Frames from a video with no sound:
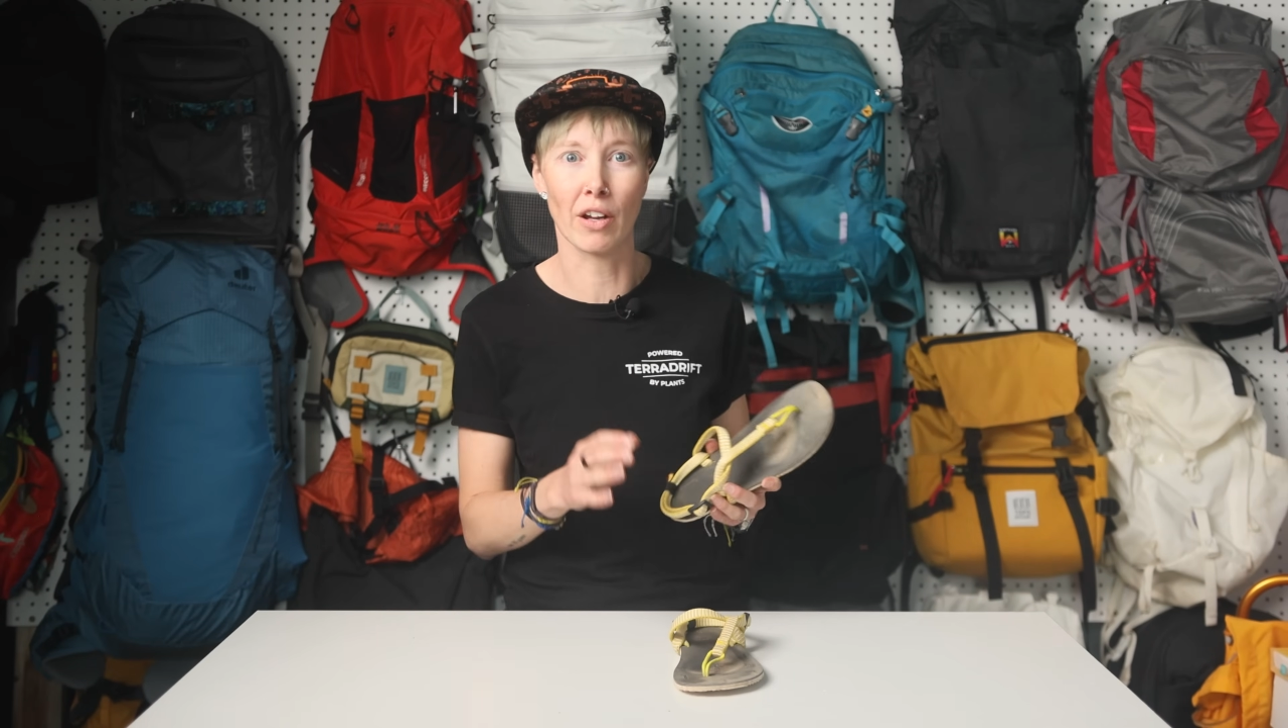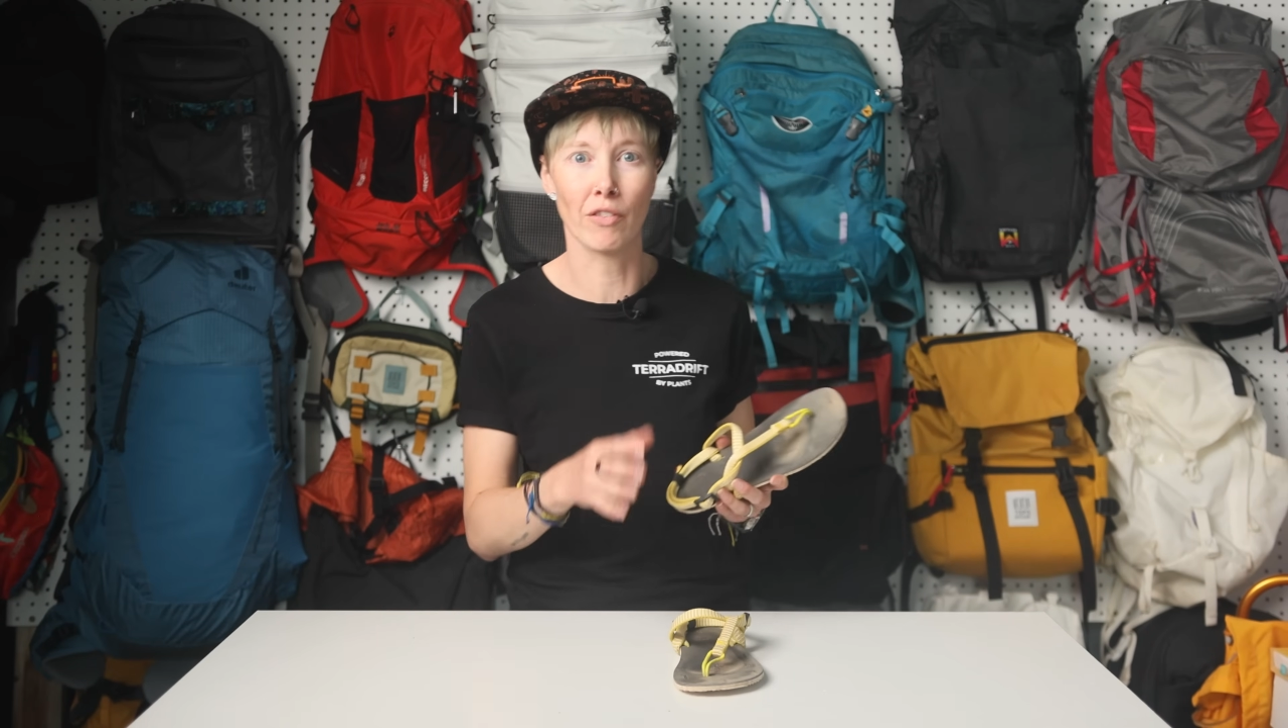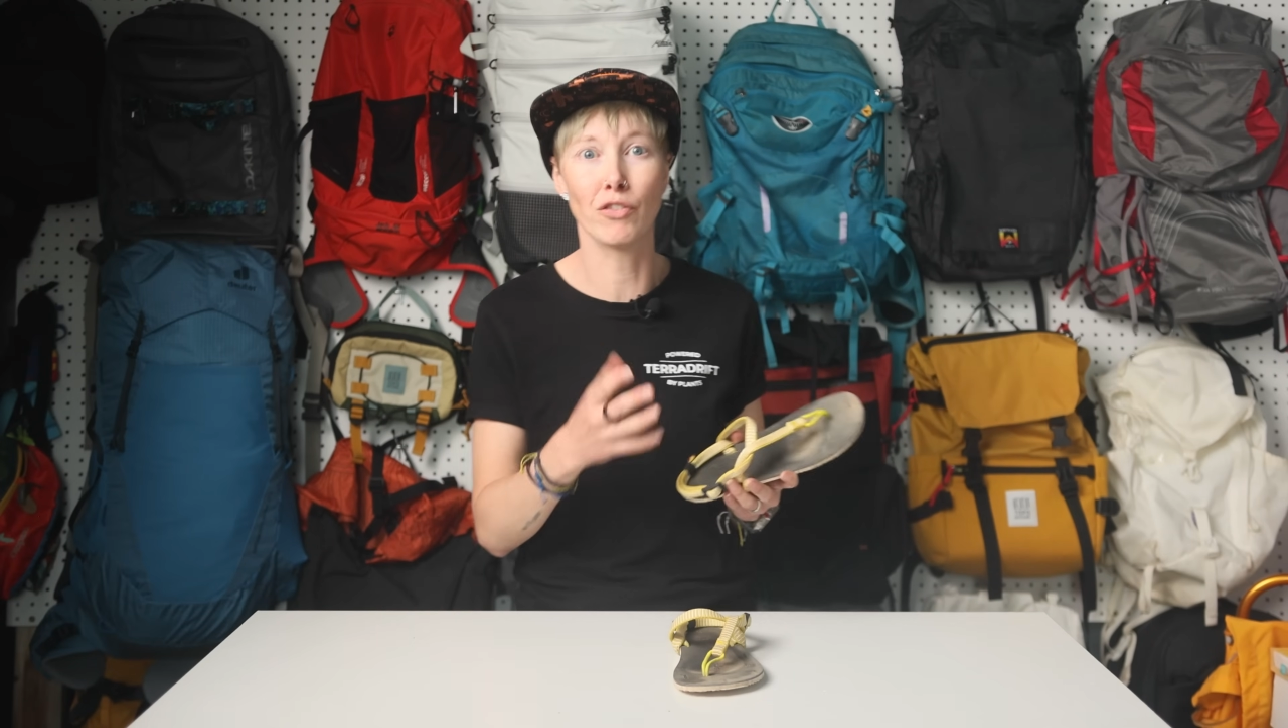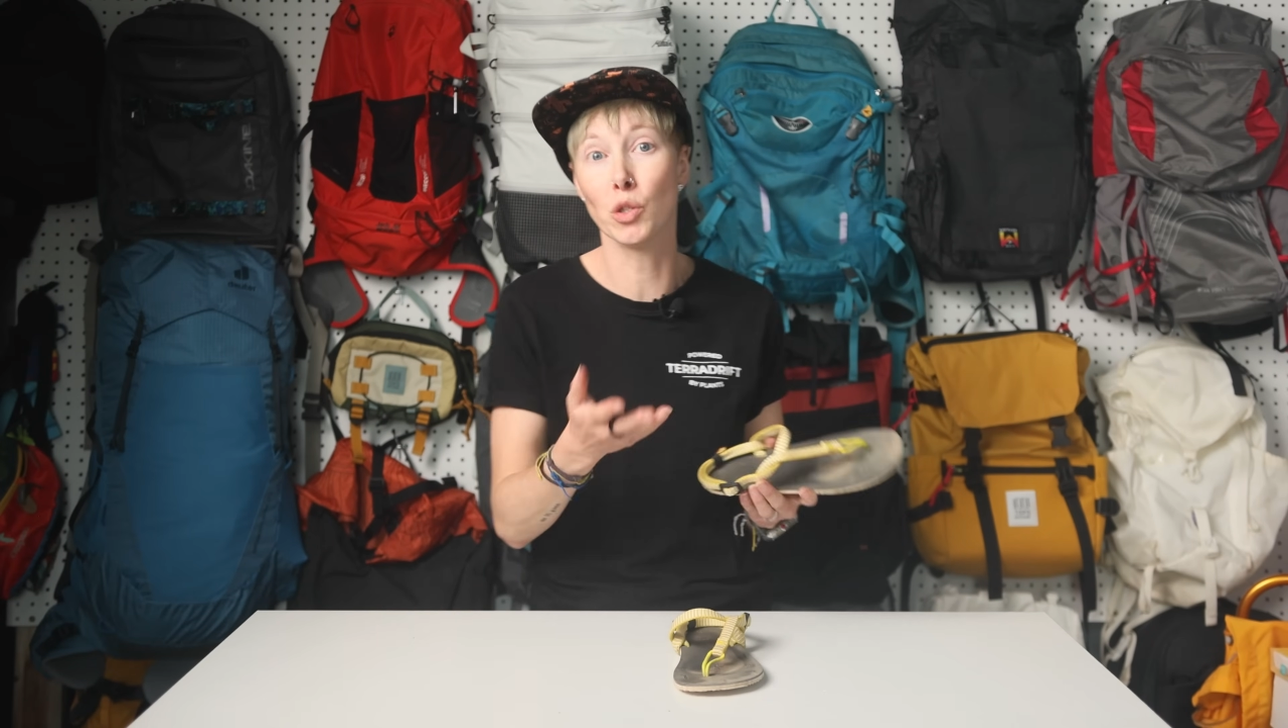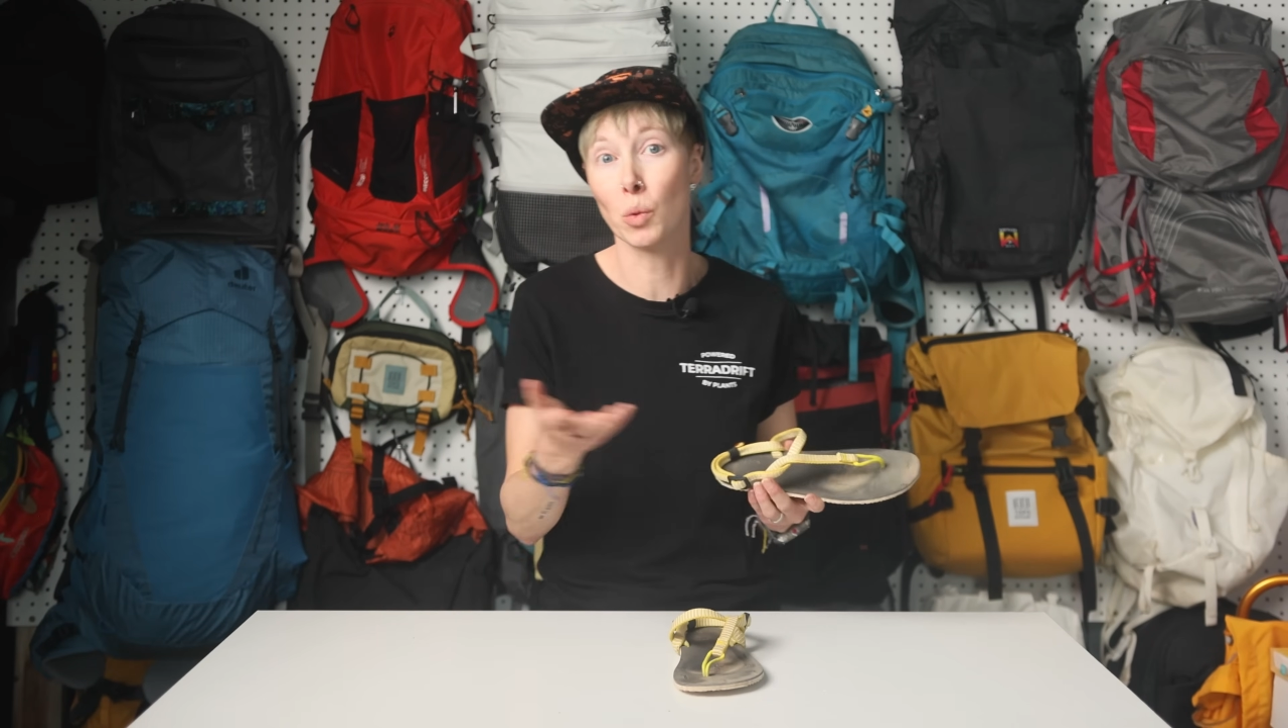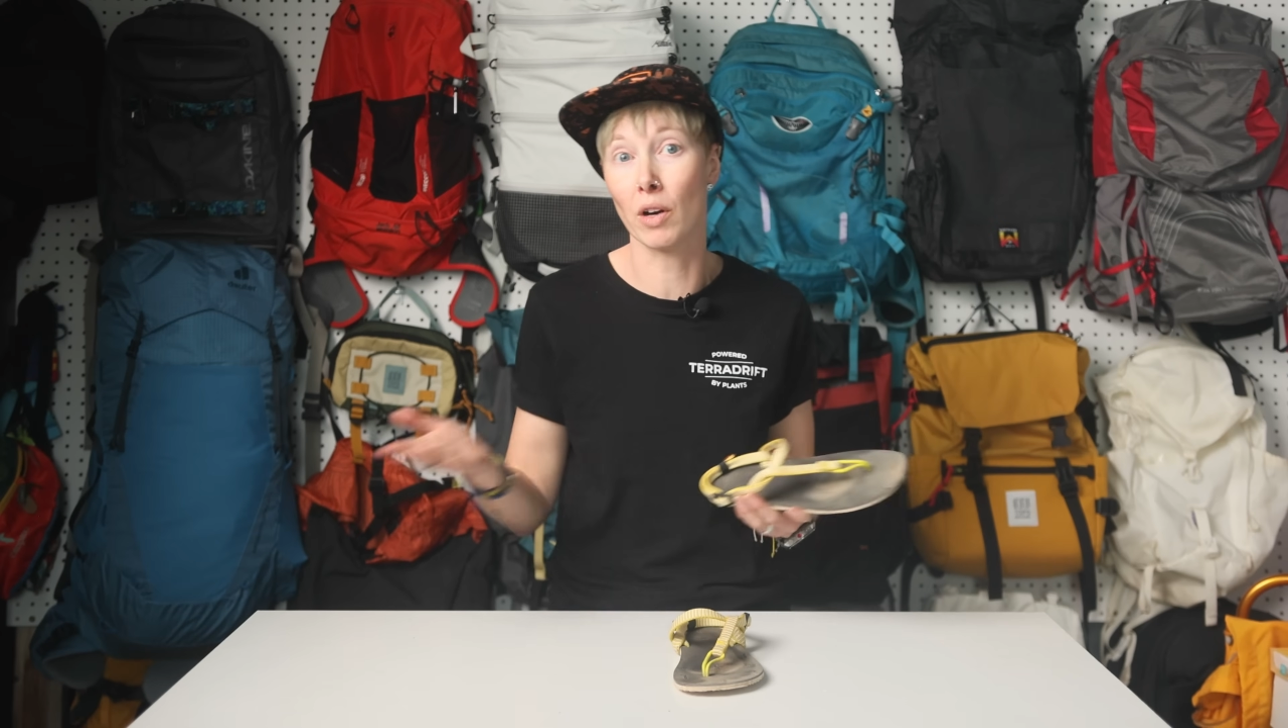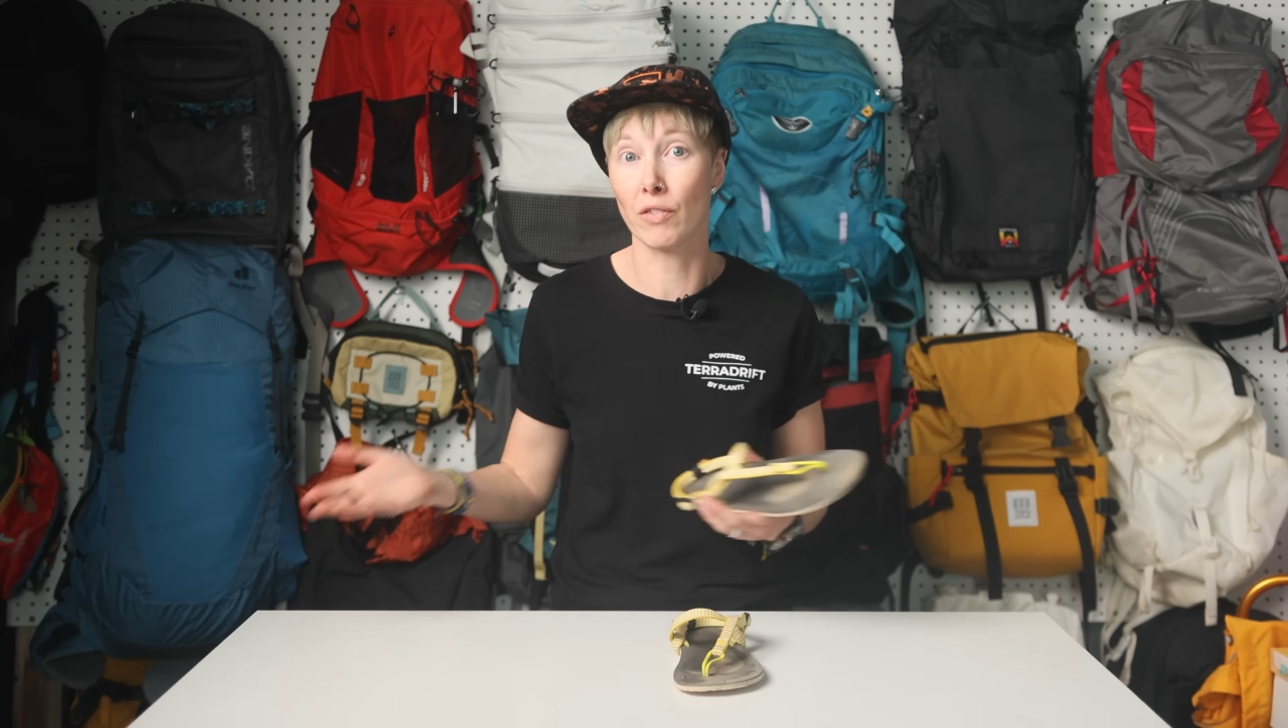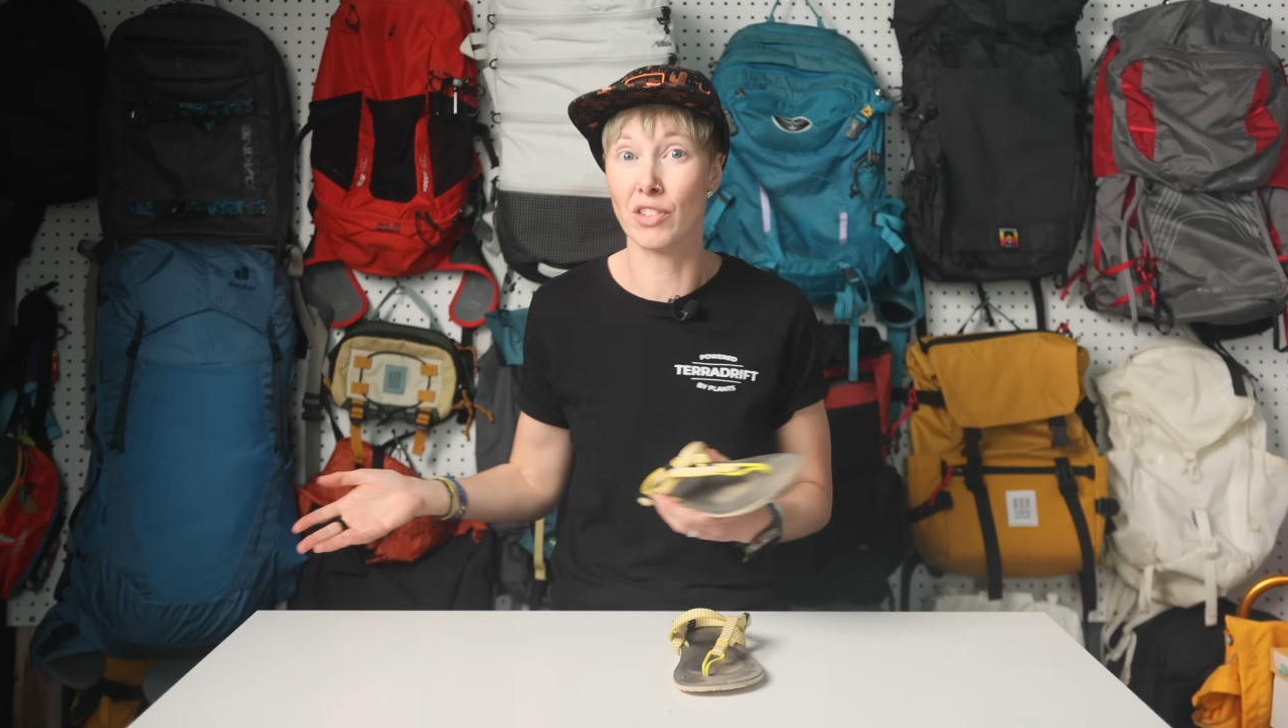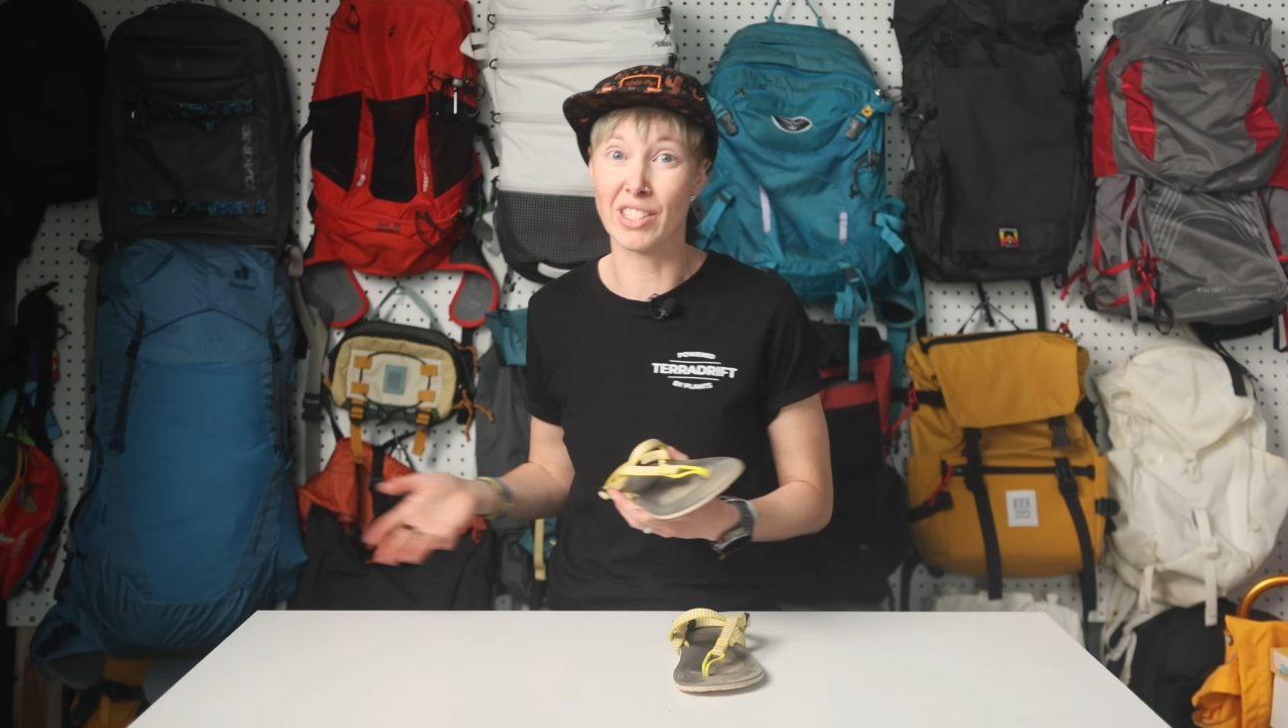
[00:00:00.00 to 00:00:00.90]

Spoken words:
a few of